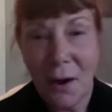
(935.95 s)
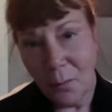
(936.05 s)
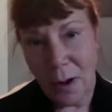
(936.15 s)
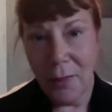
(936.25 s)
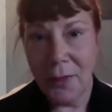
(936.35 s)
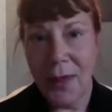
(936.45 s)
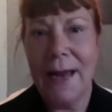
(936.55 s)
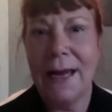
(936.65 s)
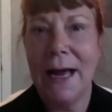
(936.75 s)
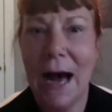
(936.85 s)
well,
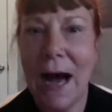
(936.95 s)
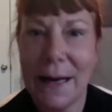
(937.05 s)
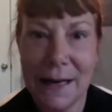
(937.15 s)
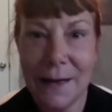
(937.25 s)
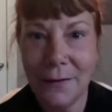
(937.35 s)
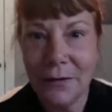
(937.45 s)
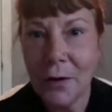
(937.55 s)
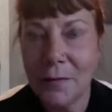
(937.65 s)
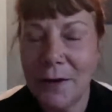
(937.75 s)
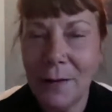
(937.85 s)
thank God he
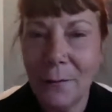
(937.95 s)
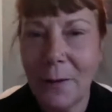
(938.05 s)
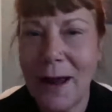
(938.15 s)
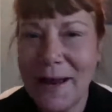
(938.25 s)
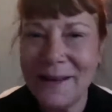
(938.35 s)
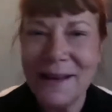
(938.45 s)
deserved it, right?